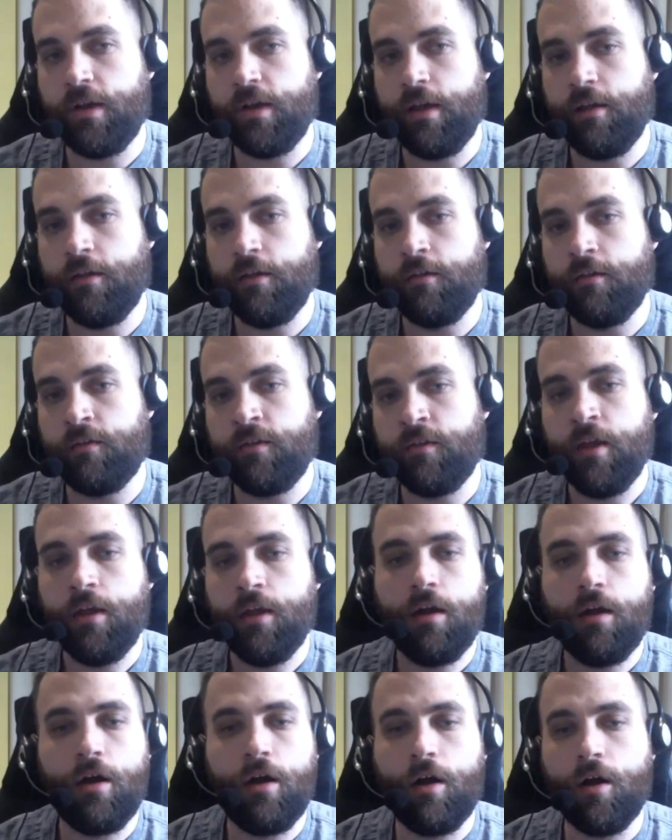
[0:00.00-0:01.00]
is
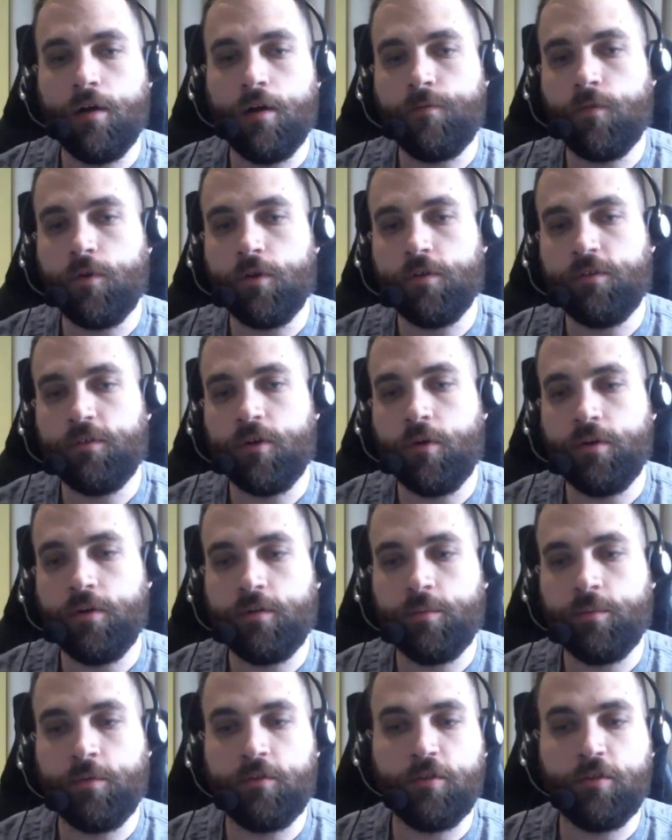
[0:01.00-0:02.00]
a hard fork's going
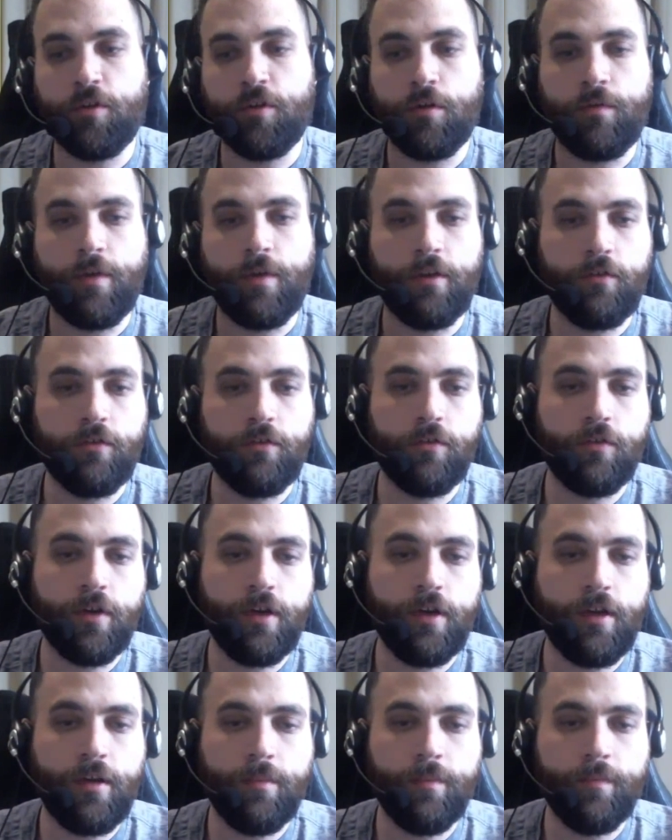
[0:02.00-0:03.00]
to preserve history.